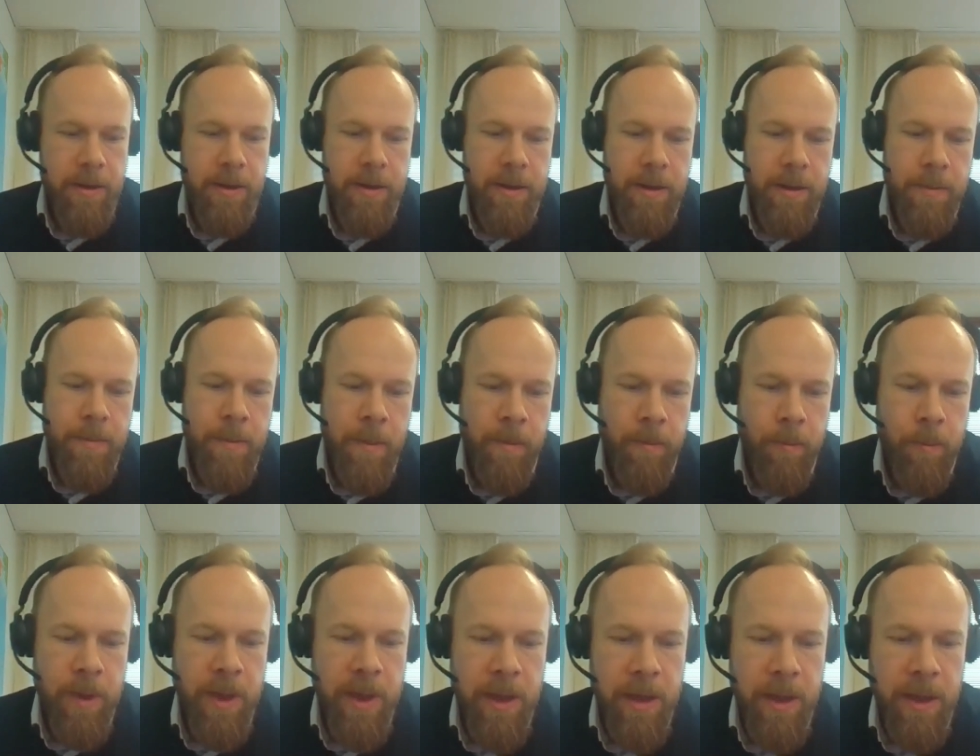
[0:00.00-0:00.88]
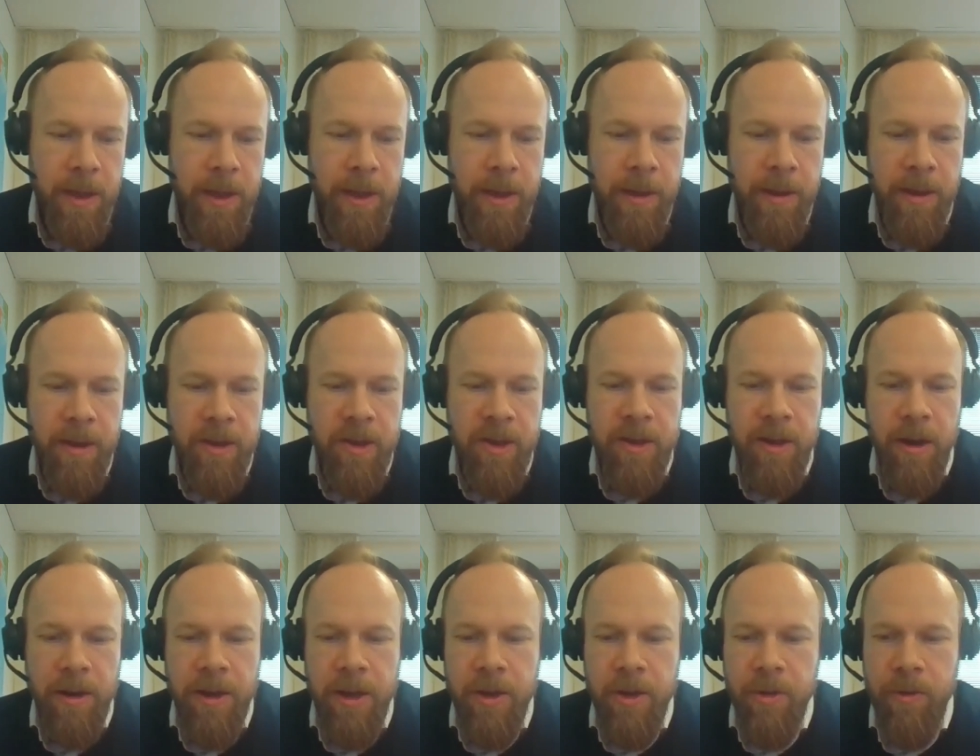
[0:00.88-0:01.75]
Um, we
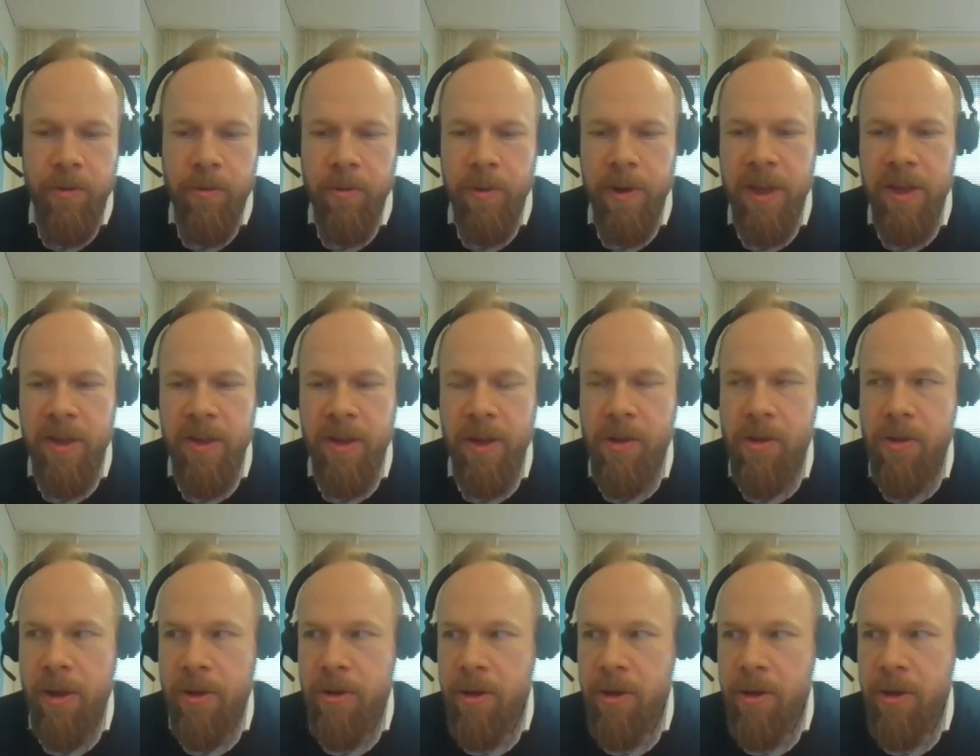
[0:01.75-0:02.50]
started to research